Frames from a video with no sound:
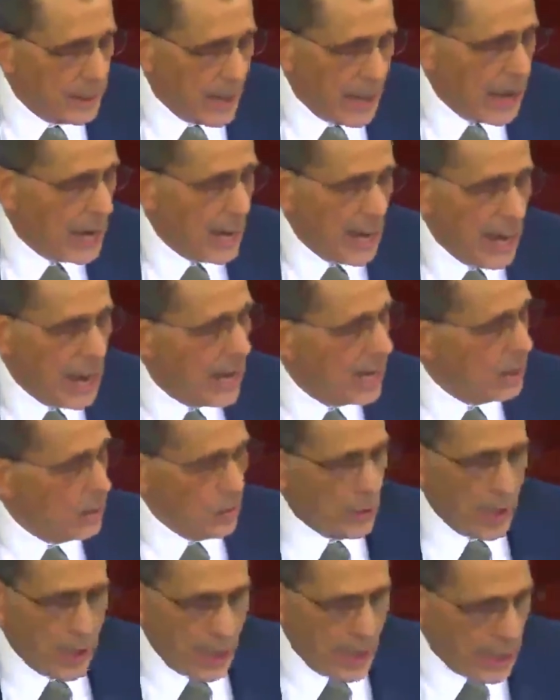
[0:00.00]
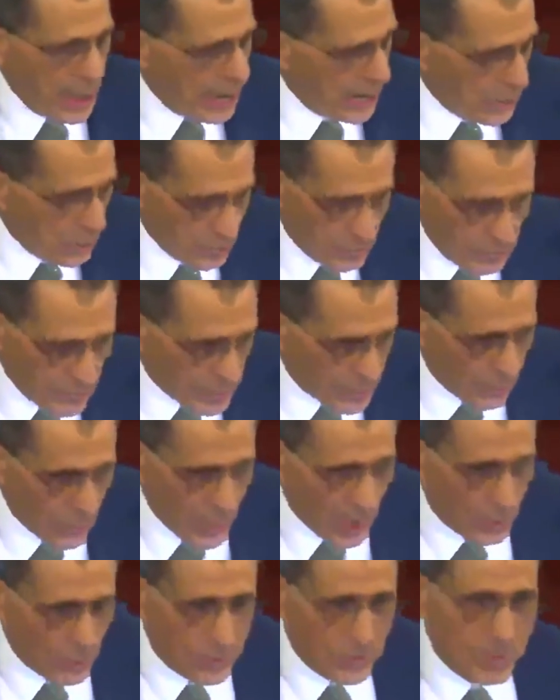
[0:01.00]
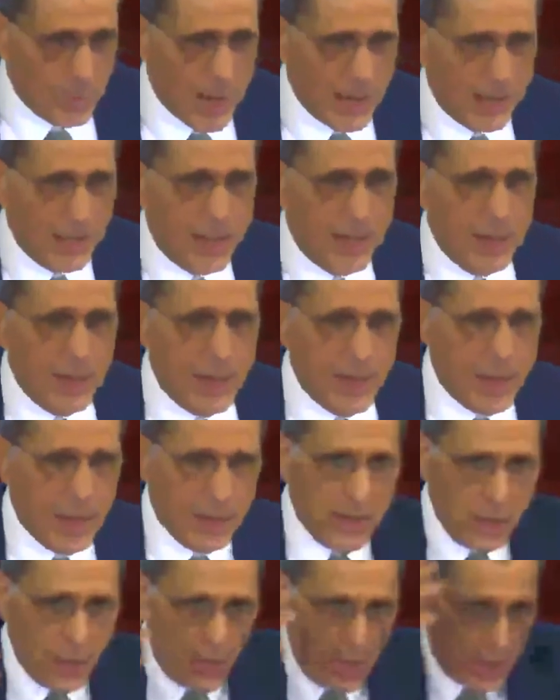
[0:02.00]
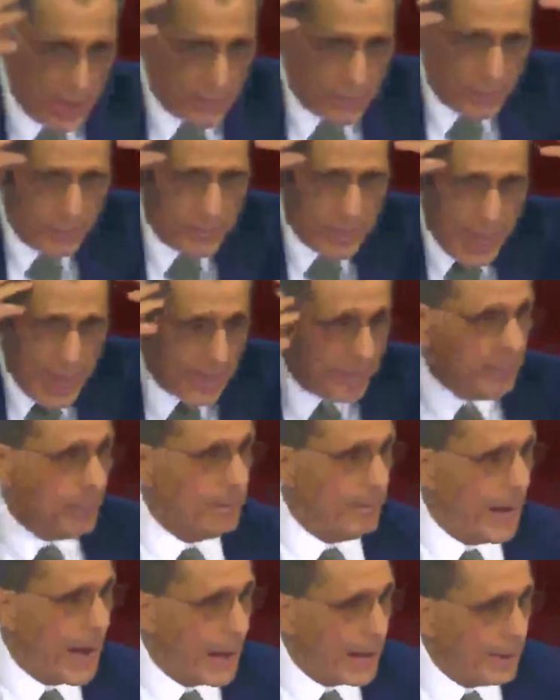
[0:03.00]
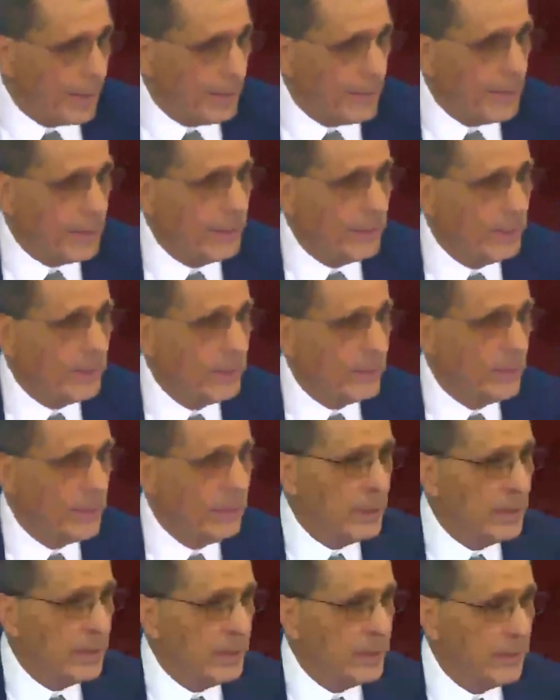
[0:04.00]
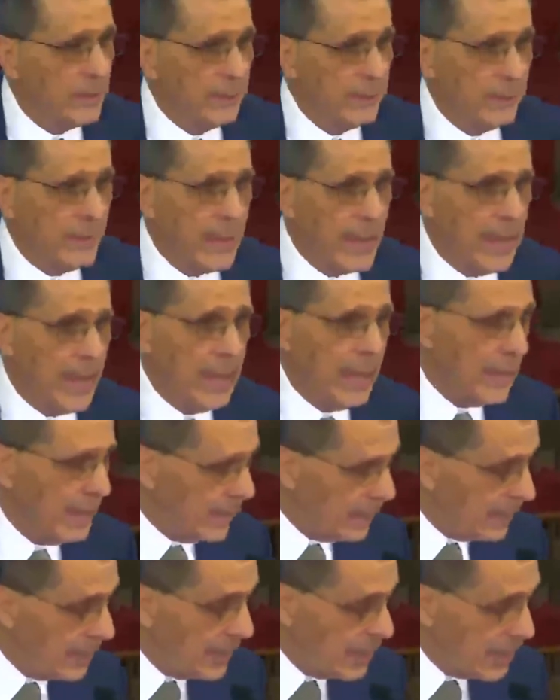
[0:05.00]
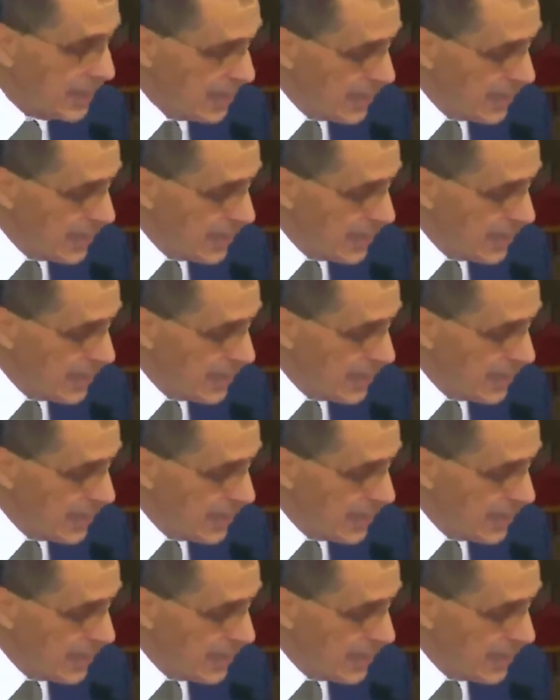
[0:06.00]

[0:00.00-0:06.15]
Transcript: I don't feel well, which meant, from top to bottom. And